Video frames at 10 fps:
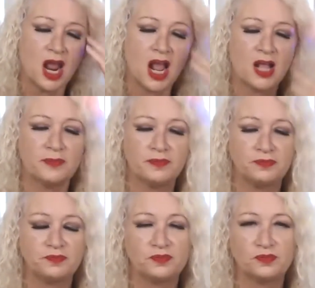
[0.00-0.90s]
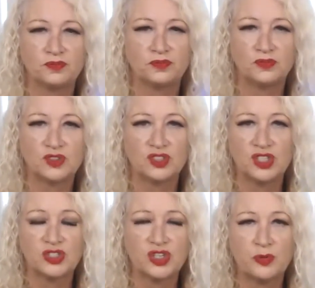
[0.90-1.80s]
Um,
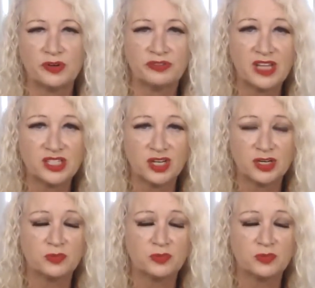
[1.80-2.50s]
there's no reflection